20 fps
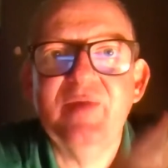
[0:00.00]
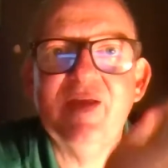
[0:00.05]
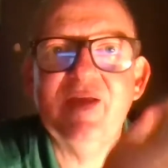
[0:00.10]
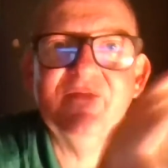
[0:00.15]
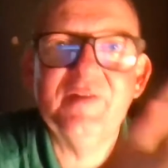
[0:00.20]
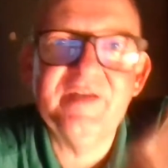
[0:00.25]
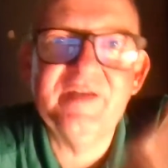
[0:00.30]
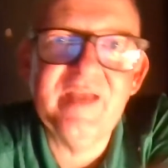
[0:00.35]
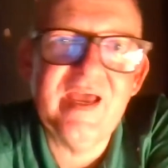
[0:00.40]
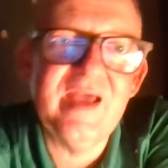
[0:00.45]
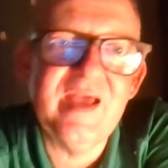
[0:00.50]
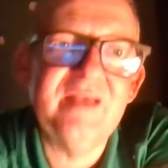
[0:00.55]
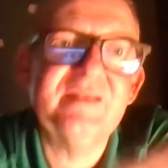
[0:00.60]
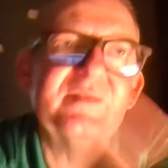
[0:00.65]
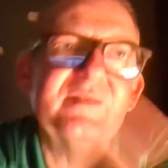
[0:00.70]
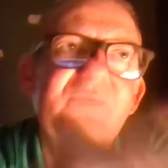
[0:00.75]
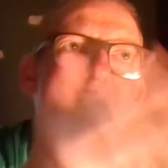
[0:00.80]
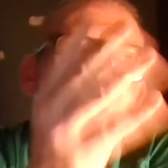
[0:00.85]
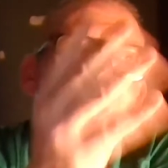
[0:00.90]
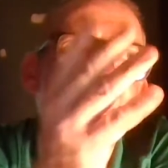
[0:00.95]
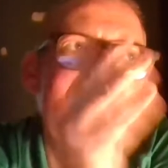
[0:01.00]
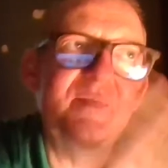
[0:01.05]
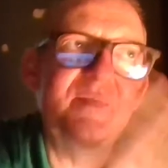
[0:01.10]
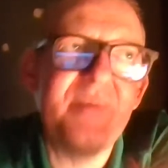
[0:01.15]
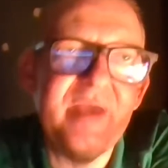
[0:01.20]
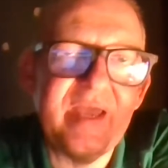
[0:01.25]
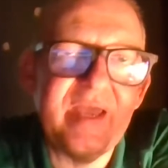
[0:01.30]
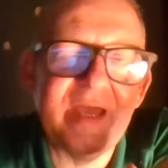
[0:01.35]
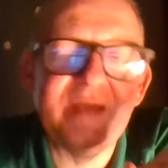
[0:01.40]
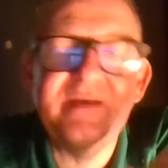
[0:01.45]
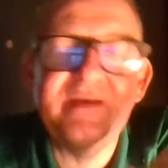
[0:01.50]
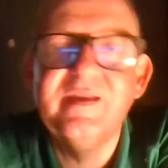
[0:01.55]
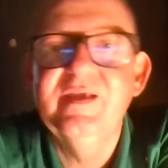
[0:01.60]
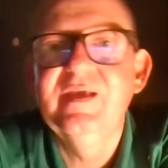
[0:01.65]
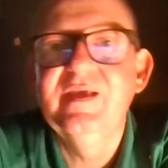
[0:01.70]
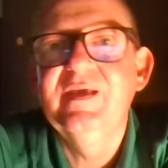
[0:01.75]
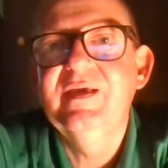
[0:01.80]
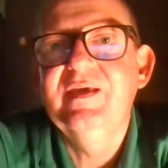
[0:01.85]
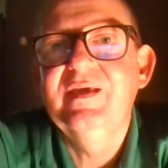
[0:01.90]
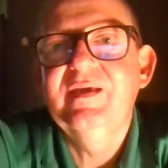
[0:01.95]
We have a desk, we have a bed,
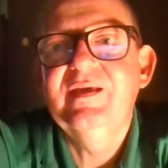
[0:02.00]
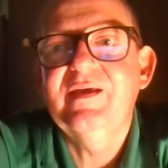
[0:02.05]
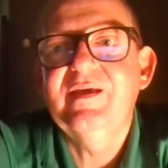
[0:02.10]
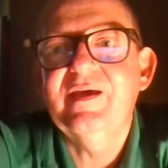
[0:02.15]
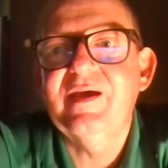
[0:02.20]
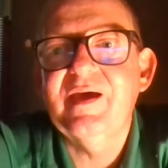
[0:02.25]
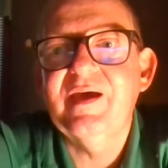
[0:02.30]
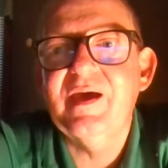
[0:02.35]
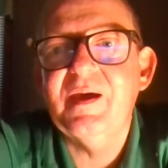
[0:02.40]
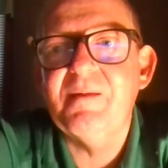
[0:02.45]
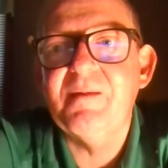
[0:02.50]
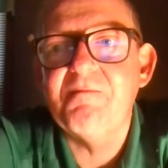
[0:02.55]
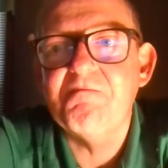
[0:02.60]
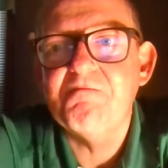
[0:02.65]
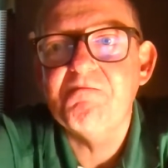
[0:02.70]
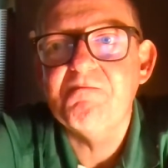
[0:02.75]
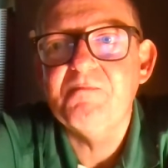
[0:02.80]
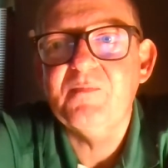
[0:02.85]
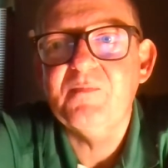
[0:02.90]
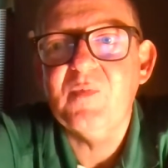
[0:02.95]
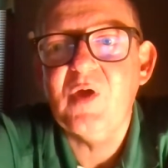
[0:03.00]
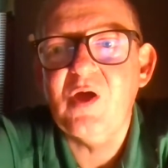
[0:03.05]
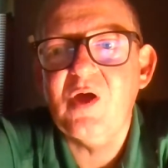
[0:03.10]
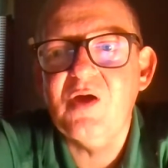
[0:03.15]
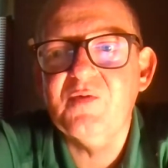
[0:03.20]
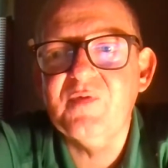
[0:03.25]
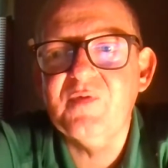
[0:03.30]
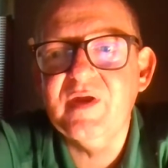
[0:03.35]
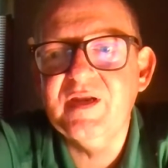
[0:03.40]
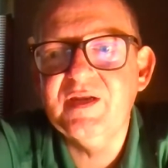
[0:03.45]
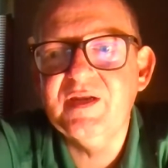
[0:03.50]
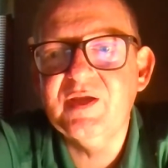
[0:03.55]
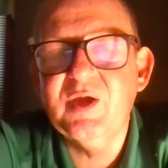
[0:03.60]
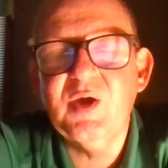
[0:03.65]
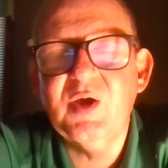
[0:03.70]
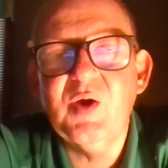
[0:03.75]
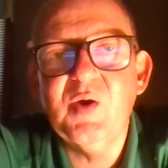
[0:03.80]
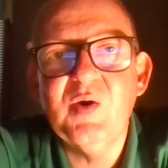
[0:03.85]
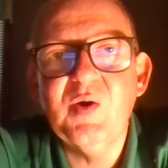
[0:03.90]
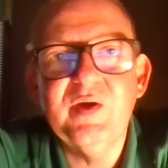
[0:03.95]
um, all ready to
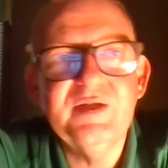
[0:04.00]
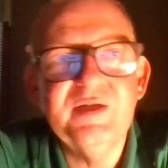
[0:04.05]
go.